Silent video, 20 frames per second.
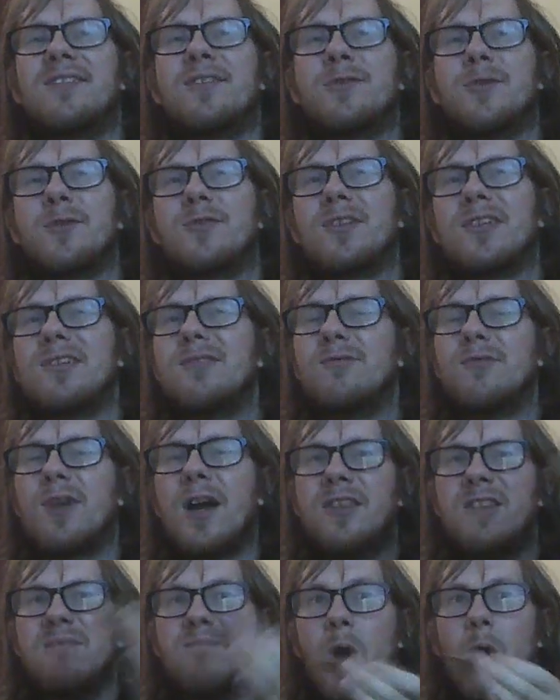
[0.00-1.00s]
there's also,
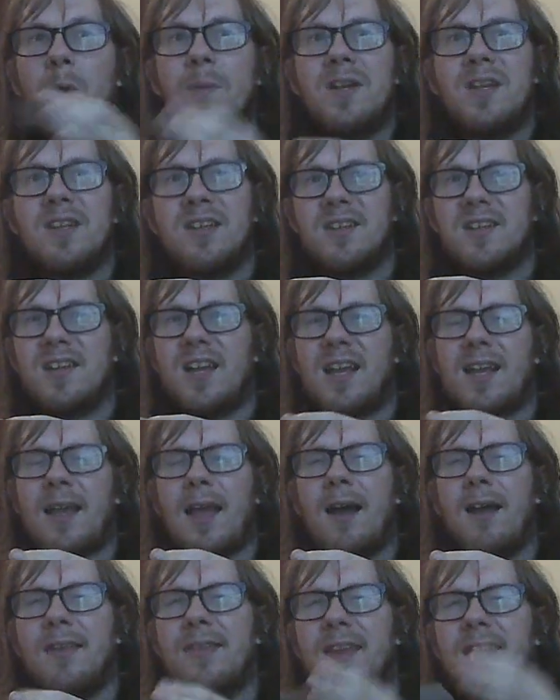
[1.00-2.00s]
at the moment, the
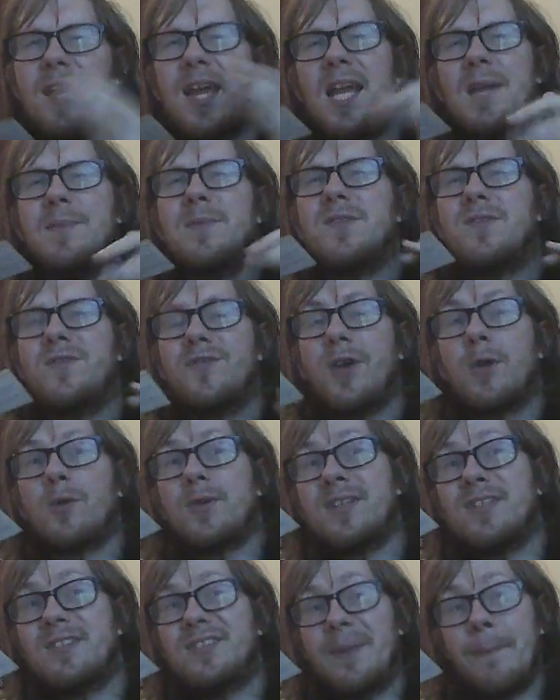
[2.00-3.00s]
game is
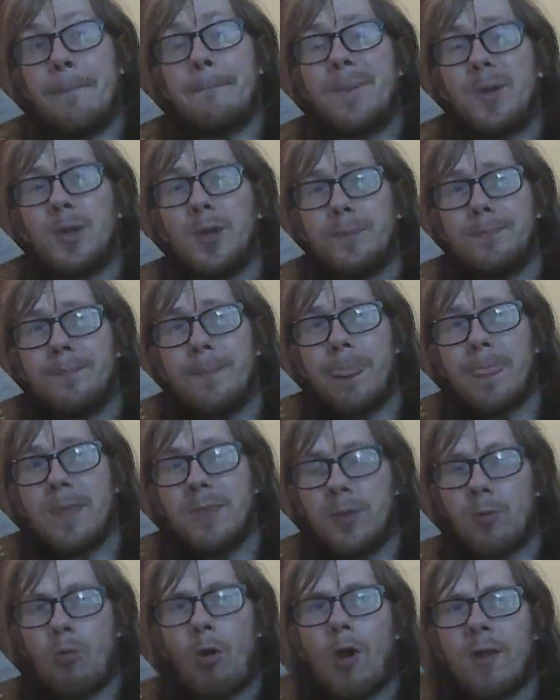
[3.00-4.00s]
very simple.
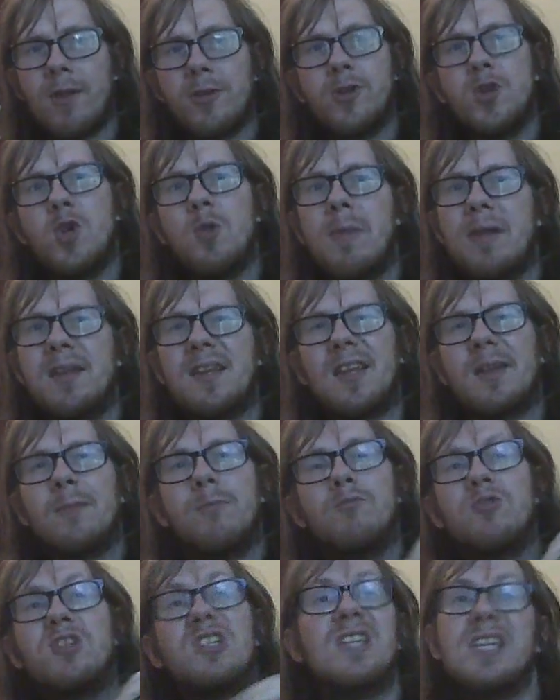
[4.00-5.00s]
There aren't too many like
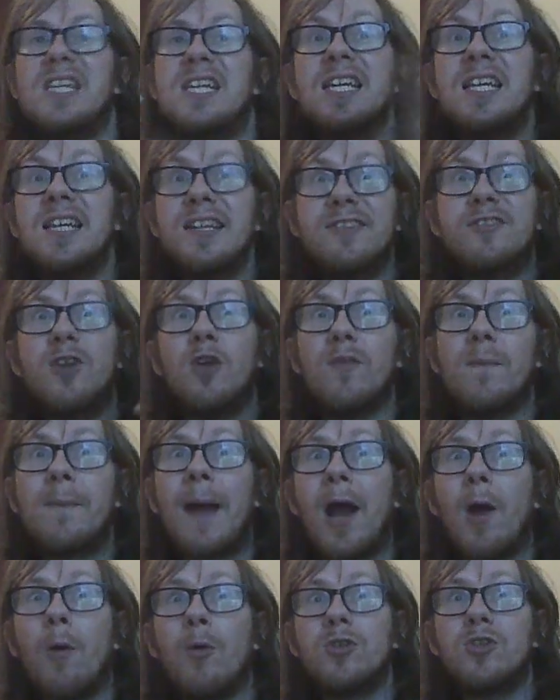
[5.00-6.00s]
ridiculous
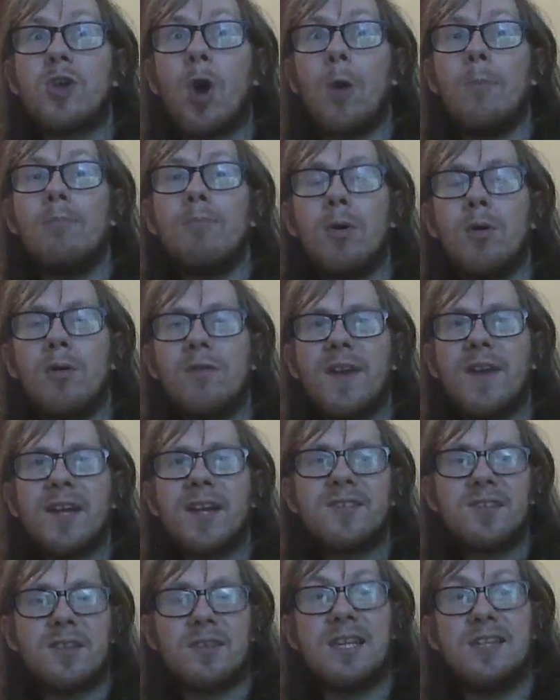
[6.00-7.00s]
overpowered combo
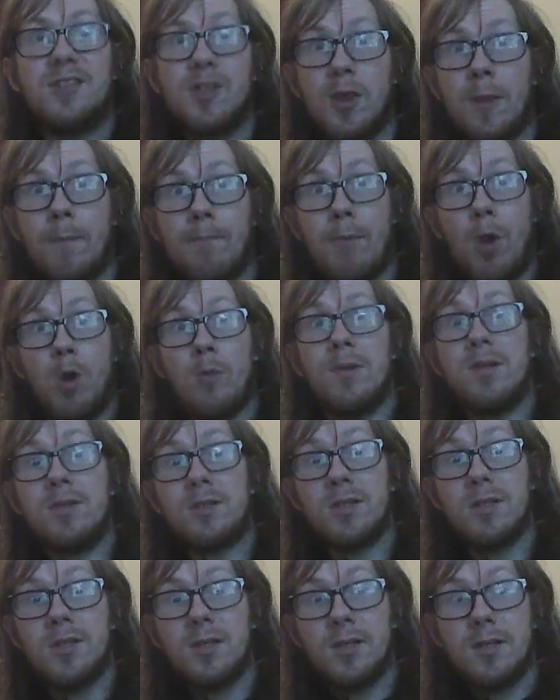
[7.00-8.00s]
effects, at least in the moment.
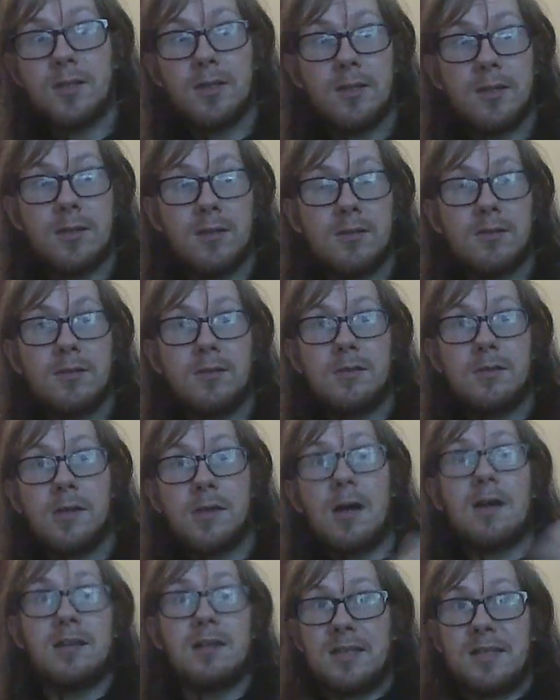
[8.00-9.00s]

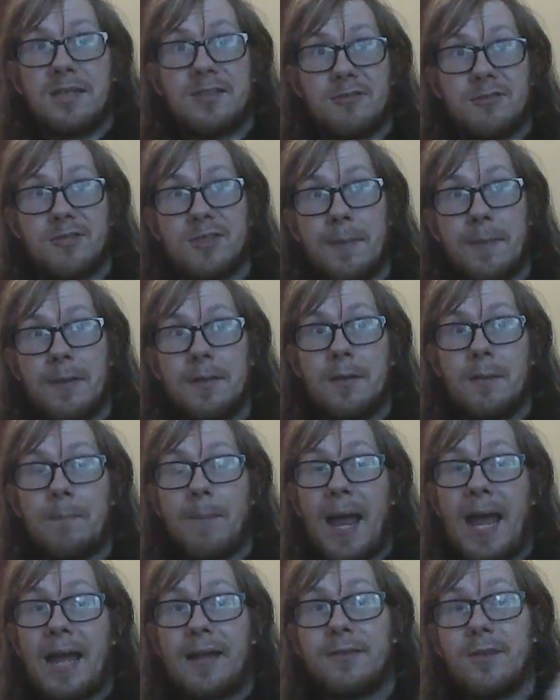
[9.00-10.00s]
Unless there's some in the
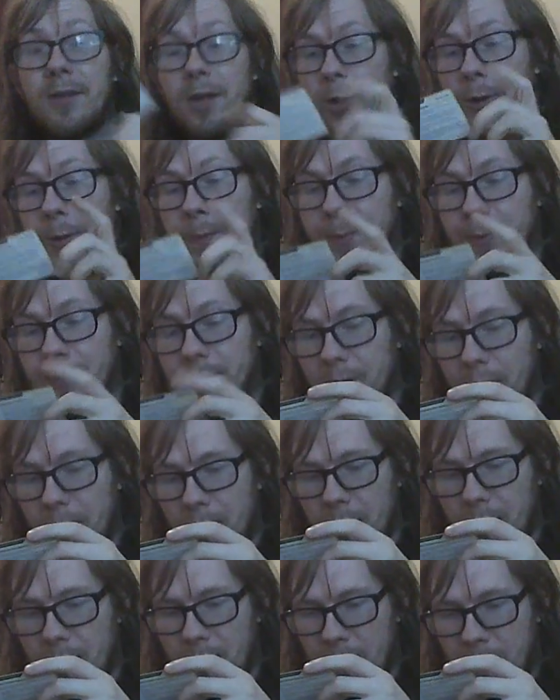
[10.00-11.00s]
pack that I
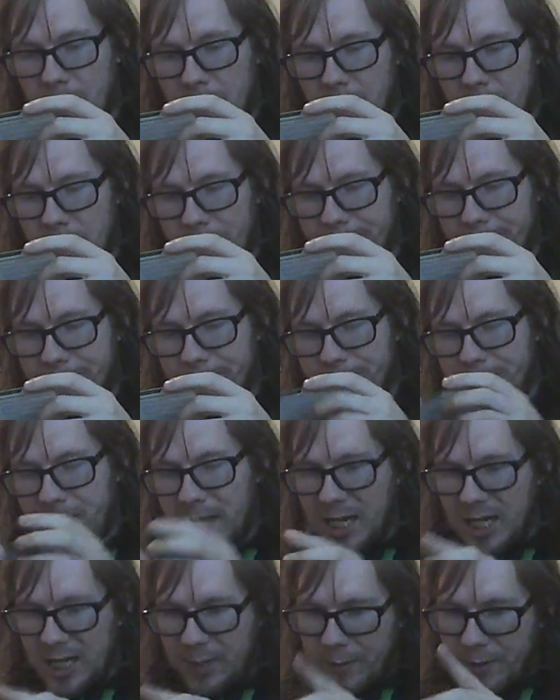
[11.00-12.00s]
opened.
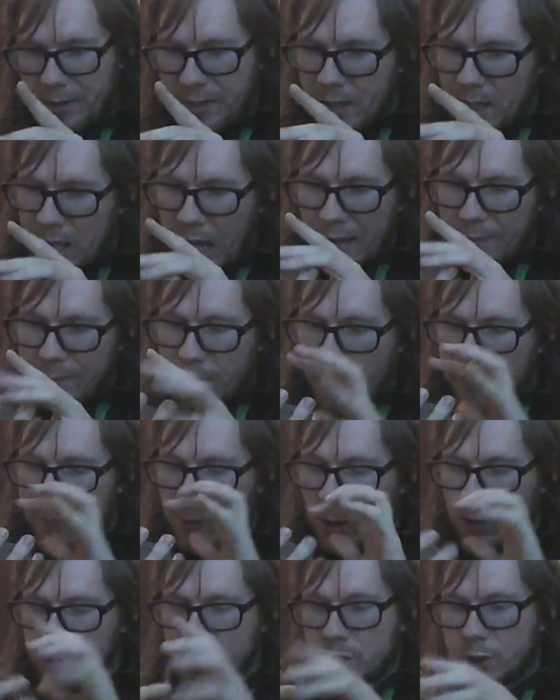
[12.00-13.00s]
Anyway, I'm
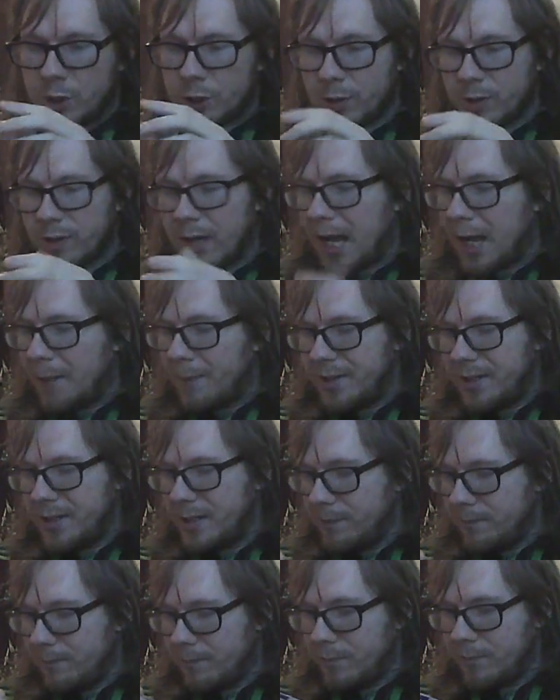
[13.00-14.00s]
not sure how
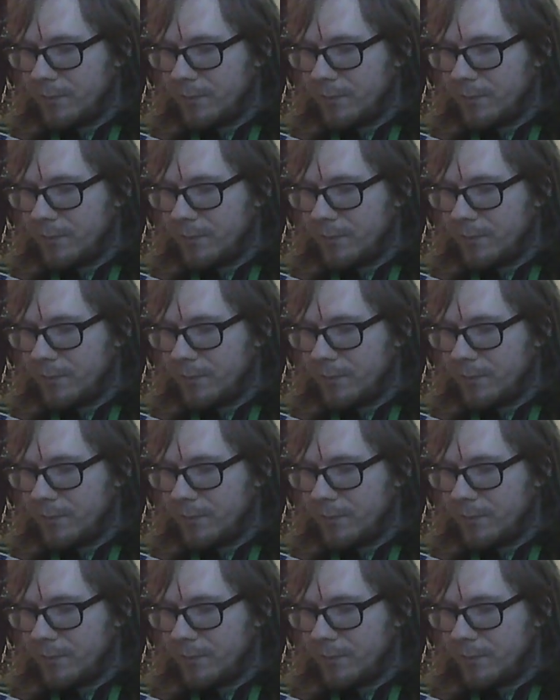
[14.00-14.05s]
many